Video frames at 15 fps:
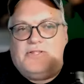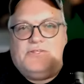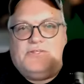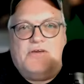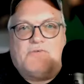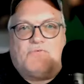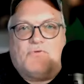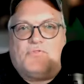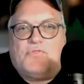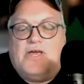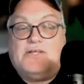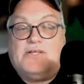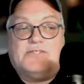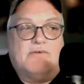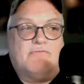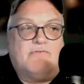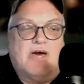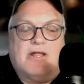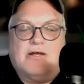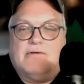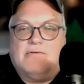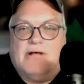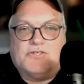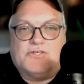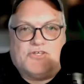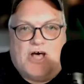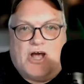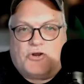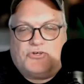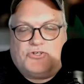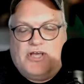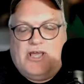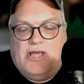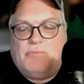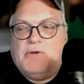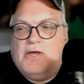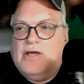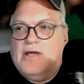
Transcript: different things. They've got a, a soccer team.